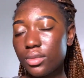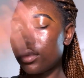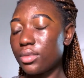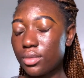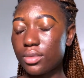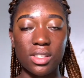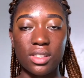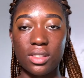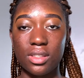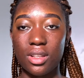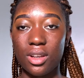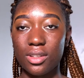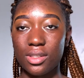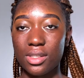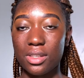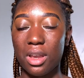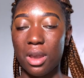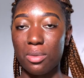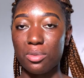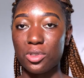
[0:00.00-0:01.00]
It's now
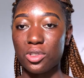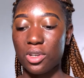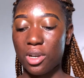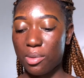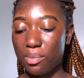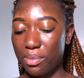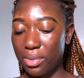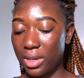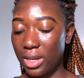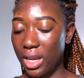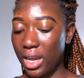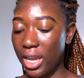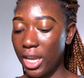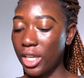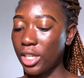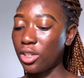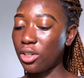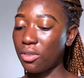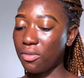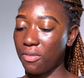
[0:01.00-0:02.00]
time to apply
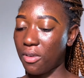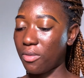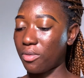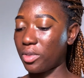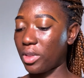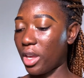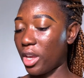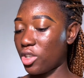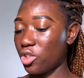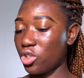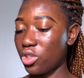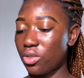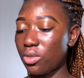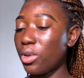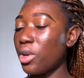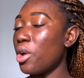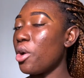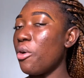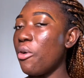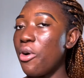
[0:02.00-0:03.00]
your foundation.
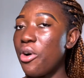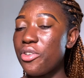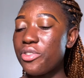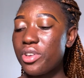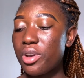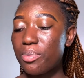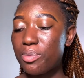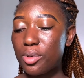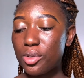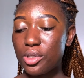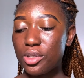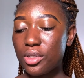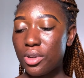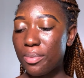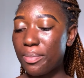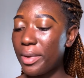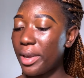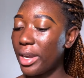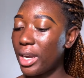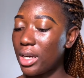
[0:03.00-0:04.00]
When you're putting
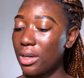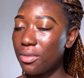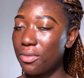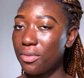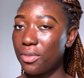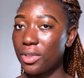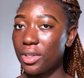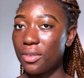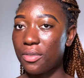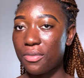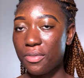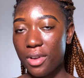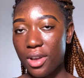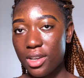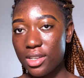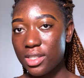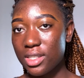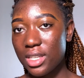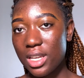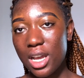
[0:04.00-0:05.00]
on makeup for the
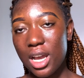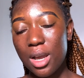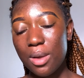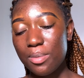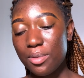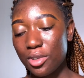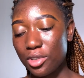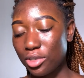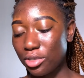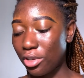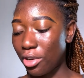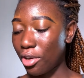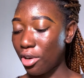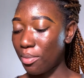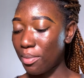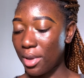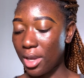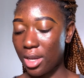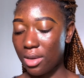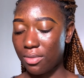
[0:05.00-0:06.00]
first time, you're trying to
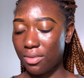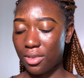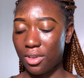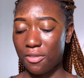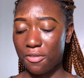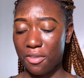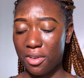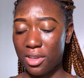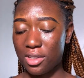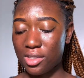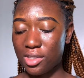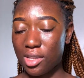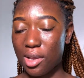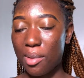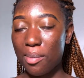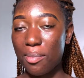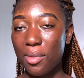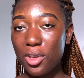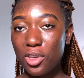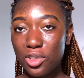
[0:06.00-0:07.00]
make up for the first
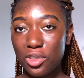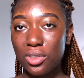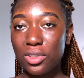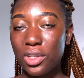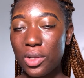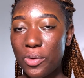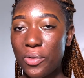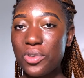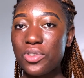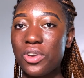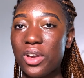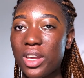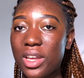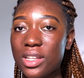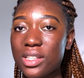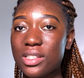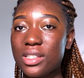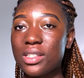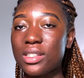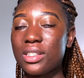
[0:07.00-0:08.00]
time, make sure that when you're
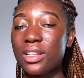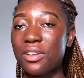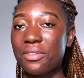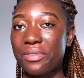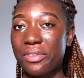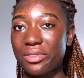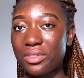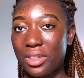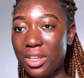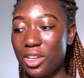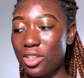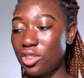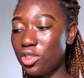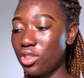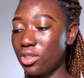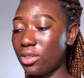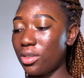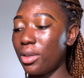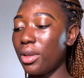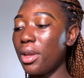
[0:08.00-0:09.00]
getting a
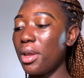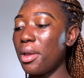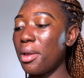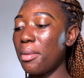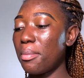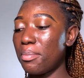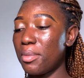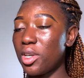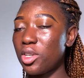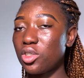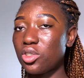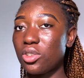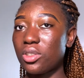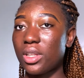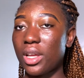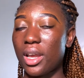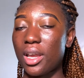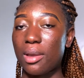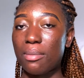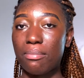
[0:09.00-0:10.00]
foundation, make sure
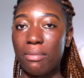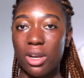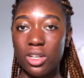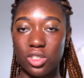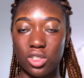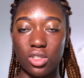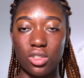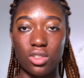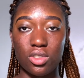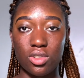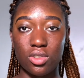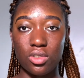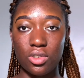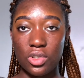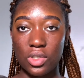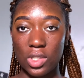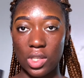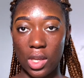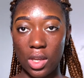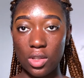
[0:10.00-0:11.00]
that it matches your
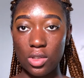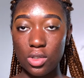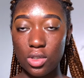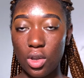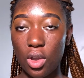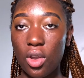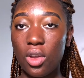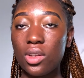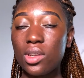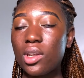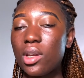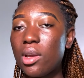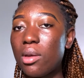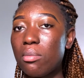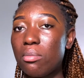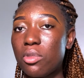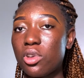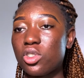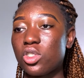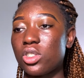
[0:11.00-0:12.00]
skin tone.
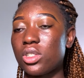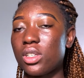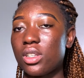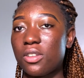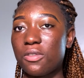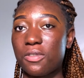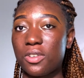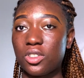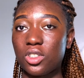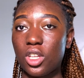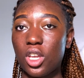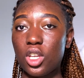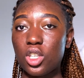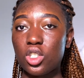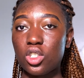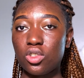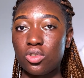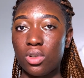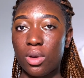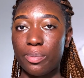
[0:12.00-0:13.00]
Make sure that the
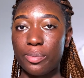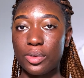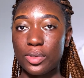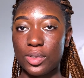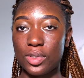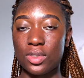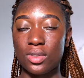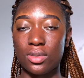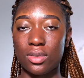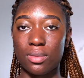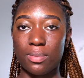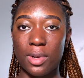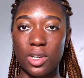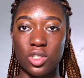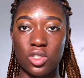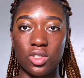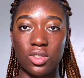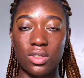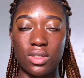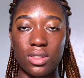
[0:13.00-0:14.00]
foundation you're putting on
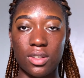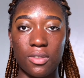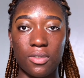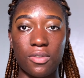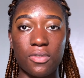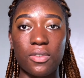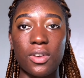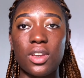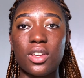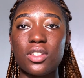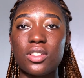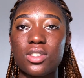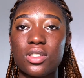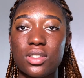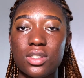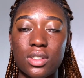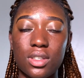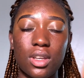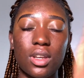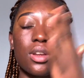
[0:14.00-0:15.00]
matches
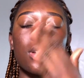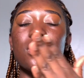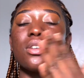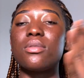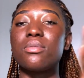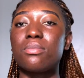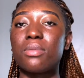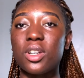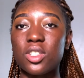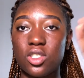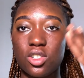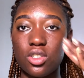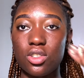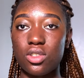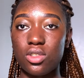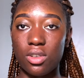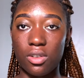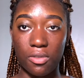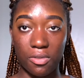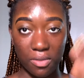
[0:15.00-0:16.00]

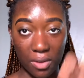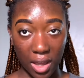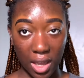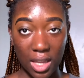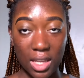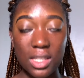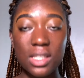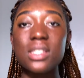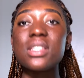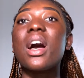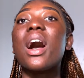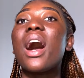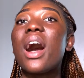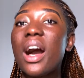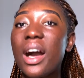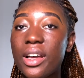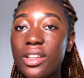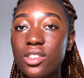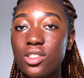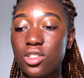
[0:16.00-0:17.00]
your face
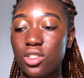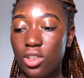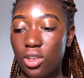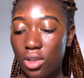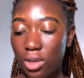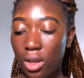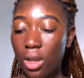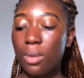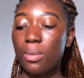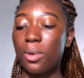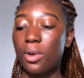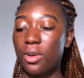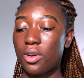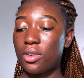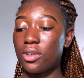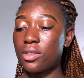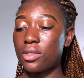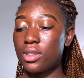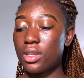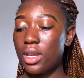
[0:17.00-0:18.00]
and your neck,
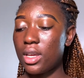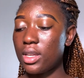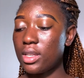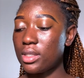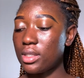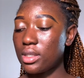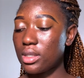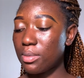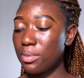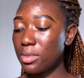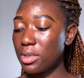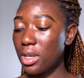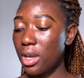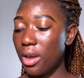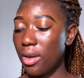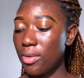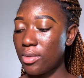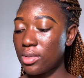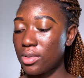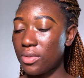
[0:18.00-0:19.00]
because
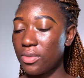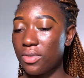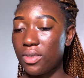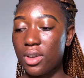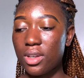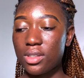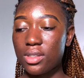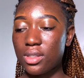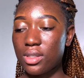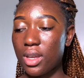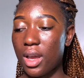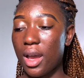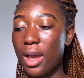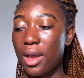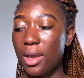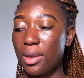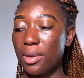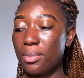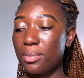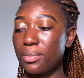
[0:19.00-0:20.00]
sometimes first
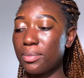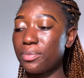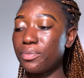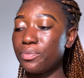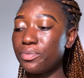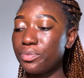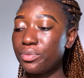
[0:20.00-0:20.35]
time